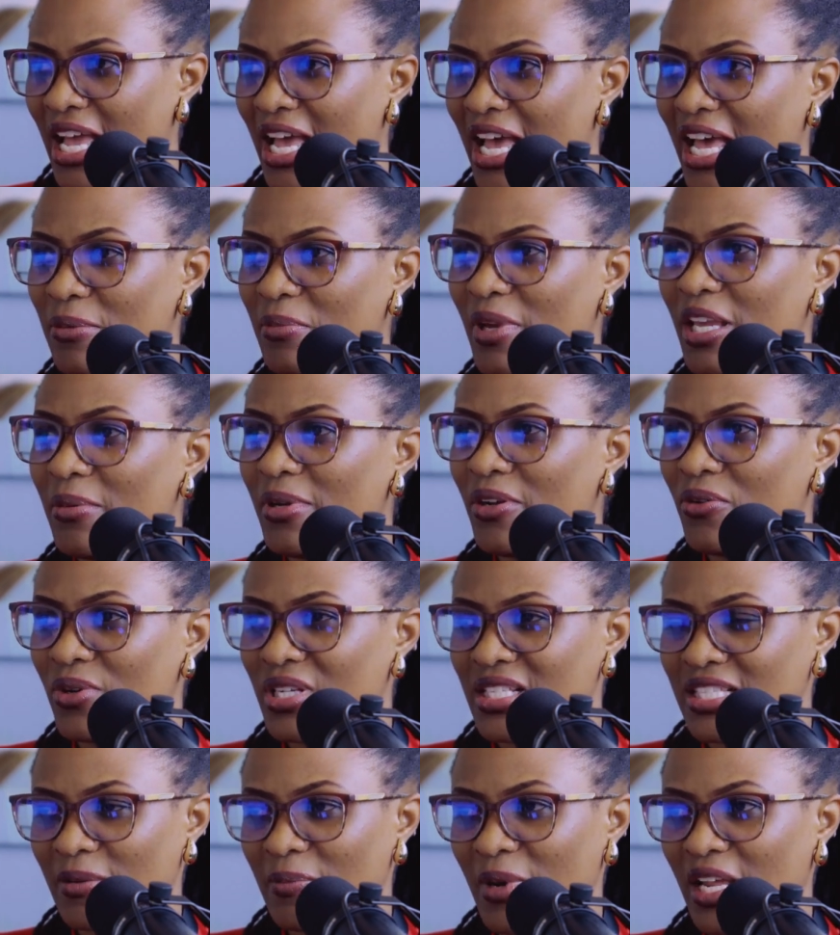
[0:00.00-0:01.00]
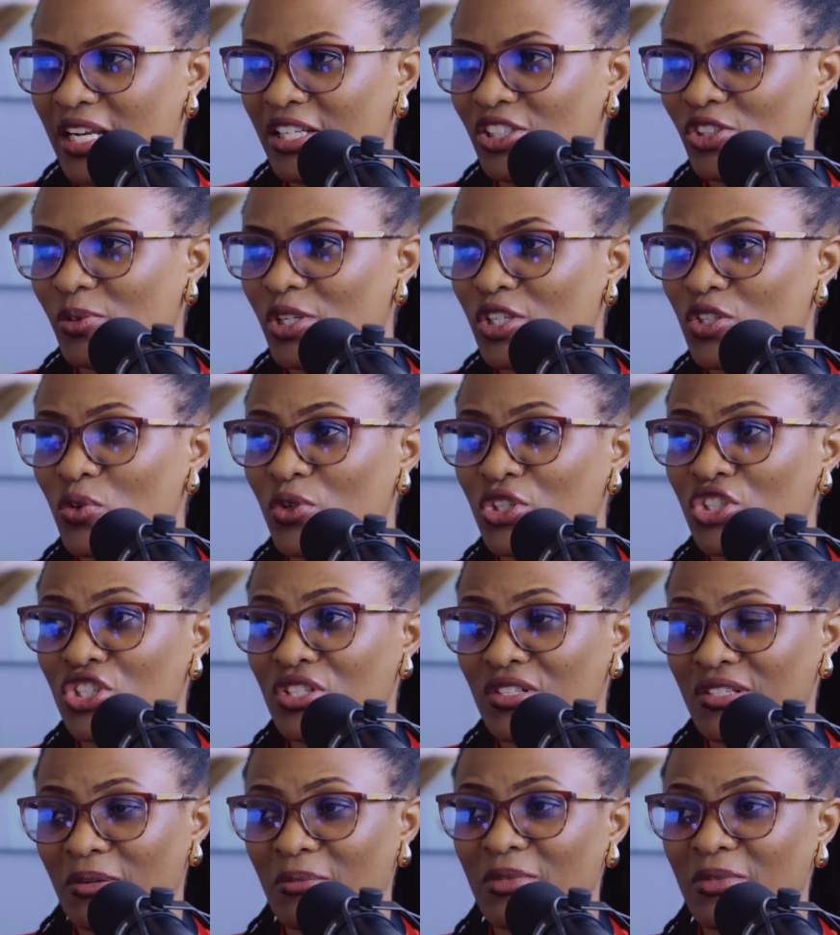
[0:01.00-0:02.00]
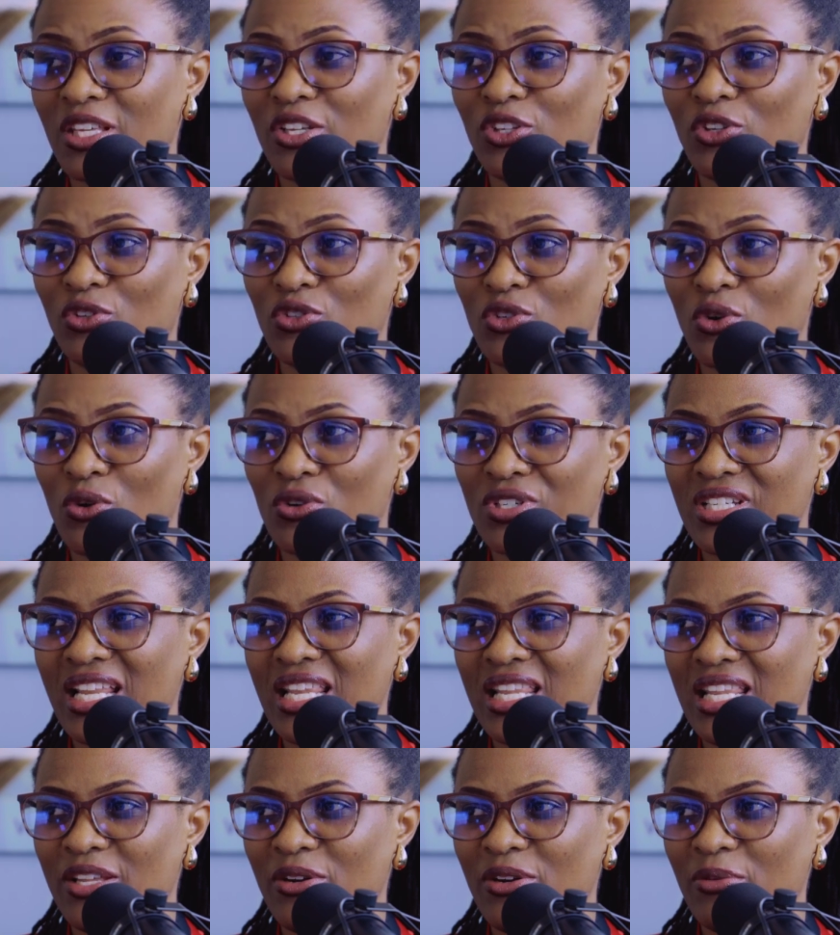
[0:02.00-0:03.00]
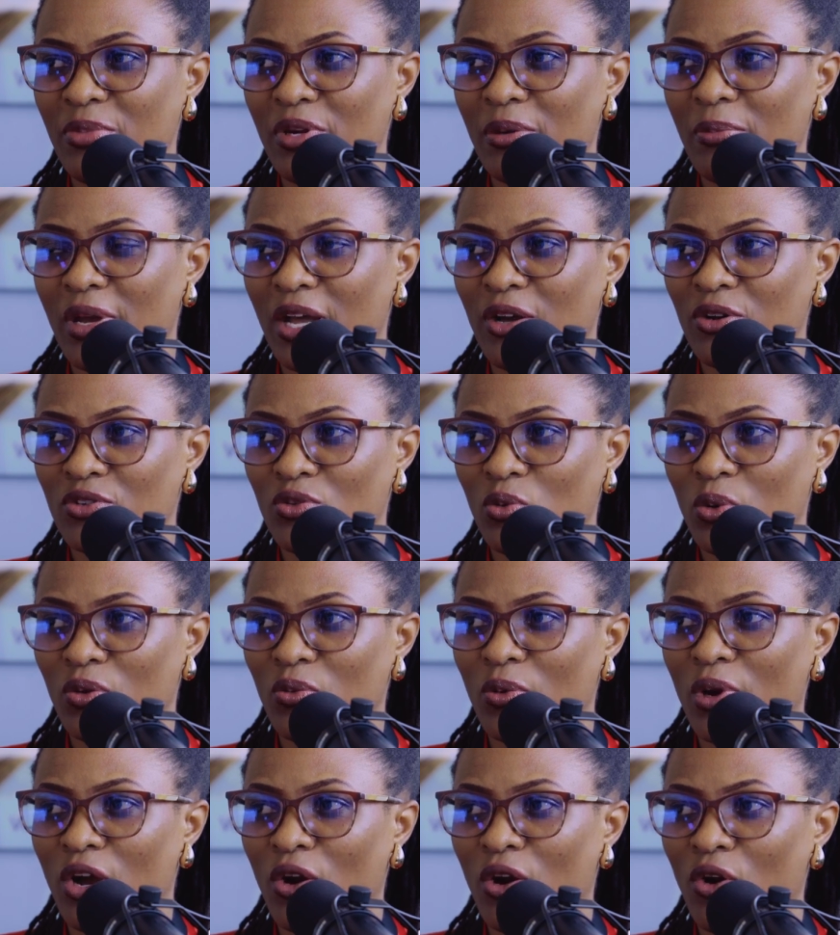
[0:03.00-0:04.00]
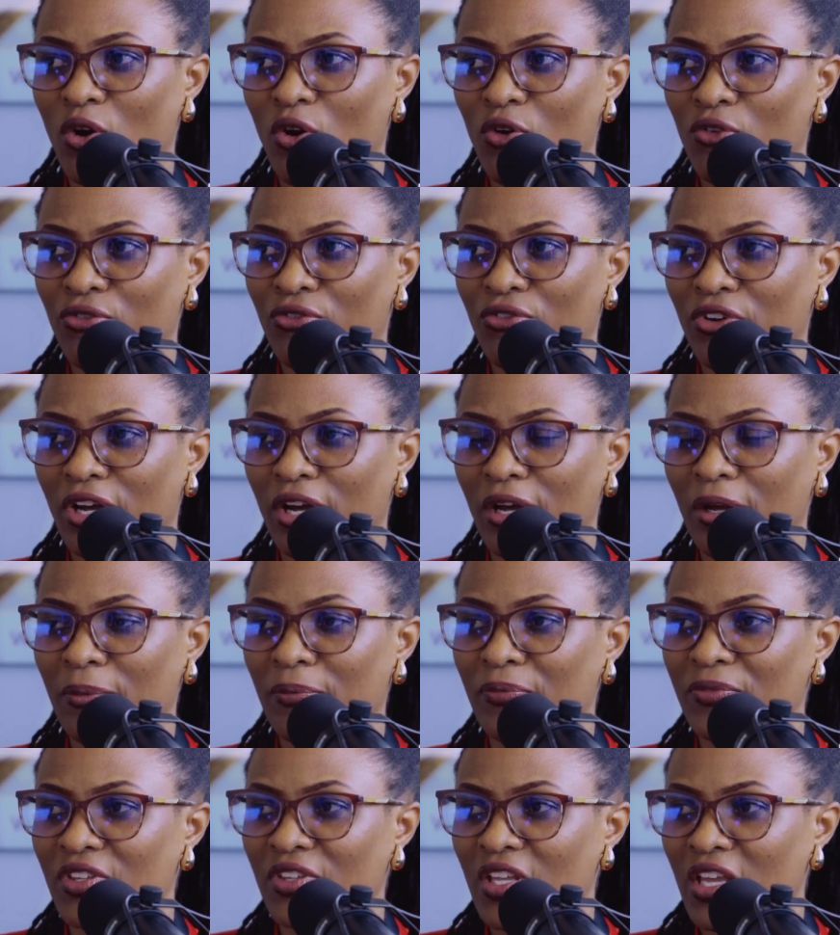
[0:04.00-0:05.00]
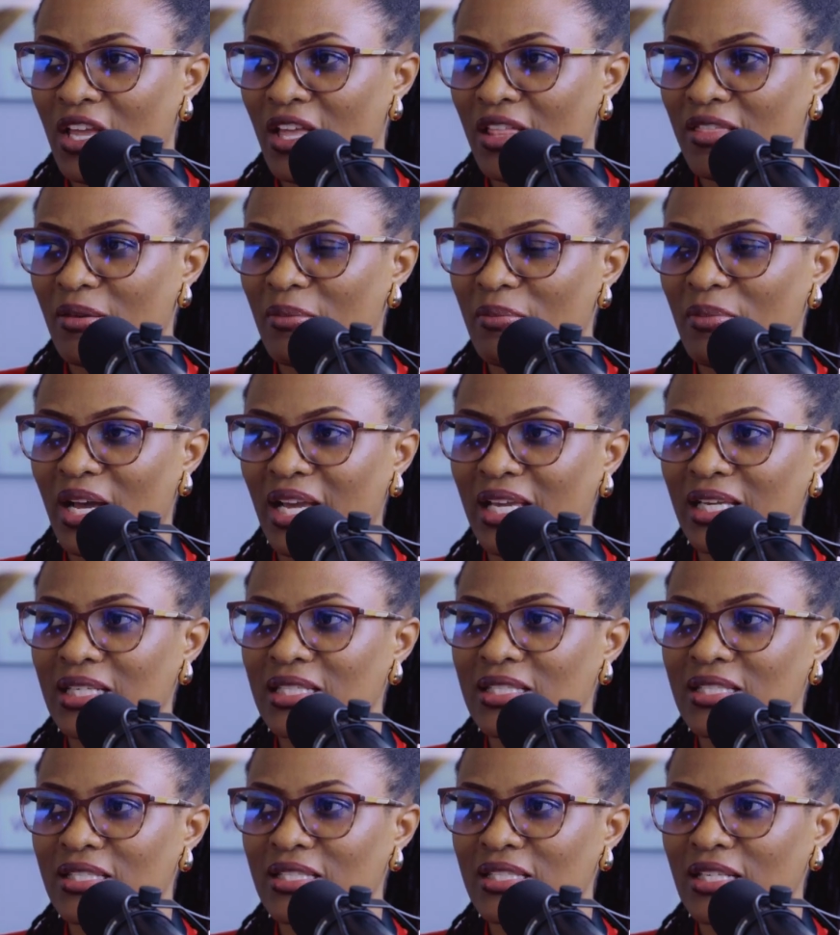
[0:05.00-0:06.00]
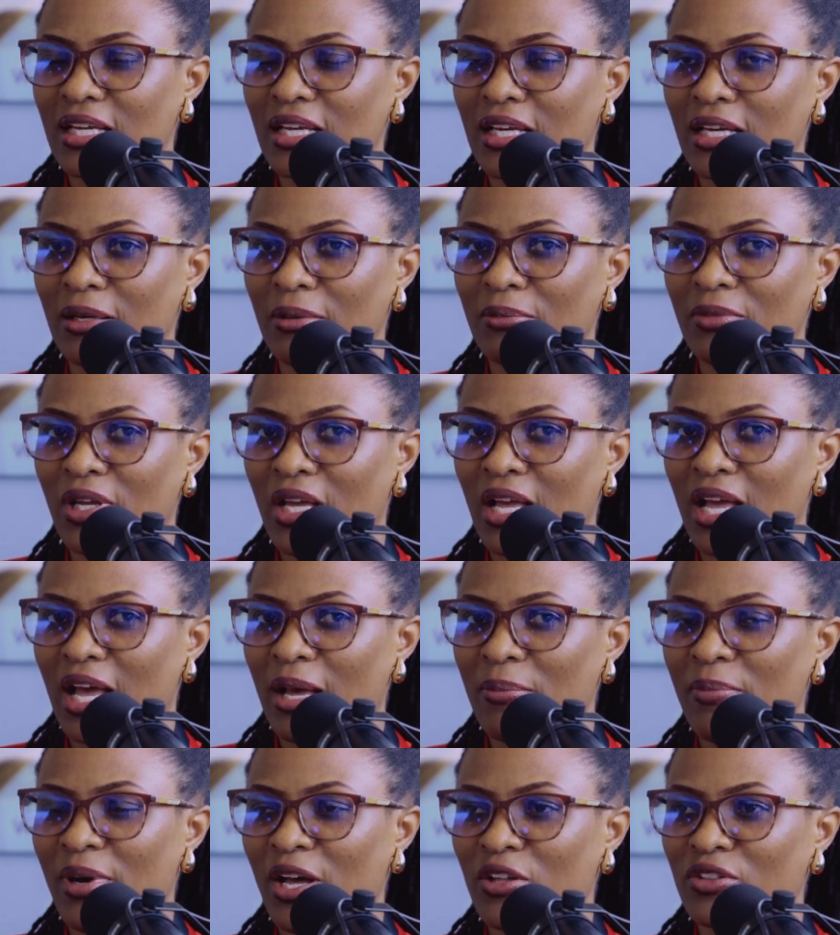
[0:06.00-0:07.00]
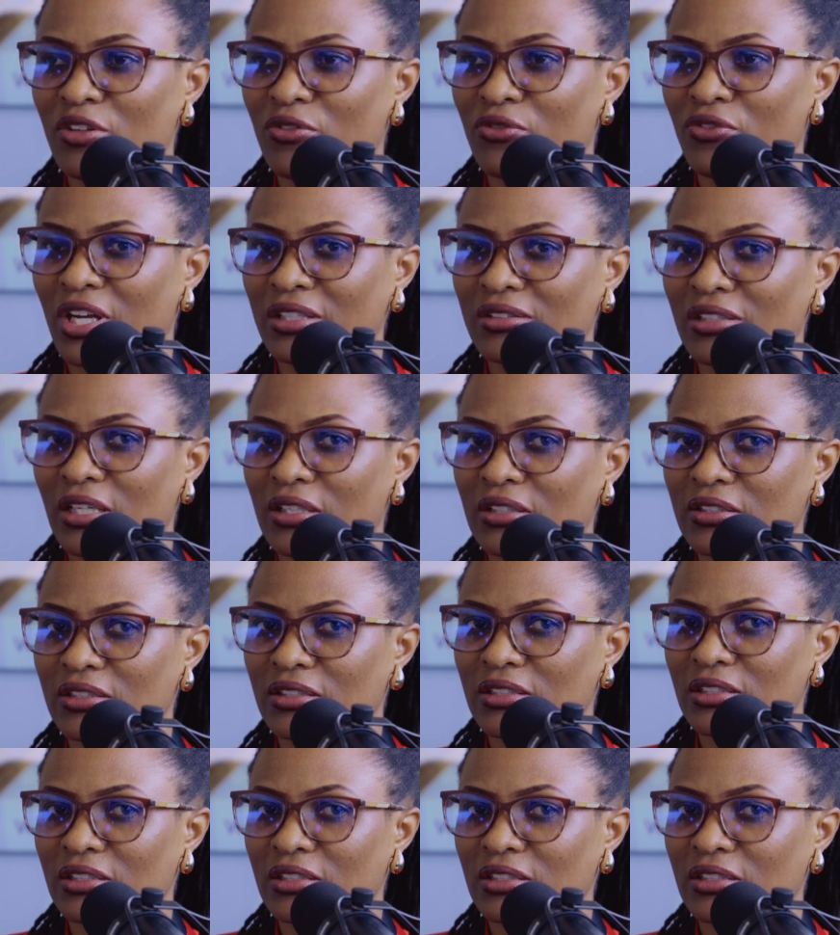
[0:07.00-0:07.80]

and maybe risk management, which is something you talked a little bit about when we were off the mics, about the fact that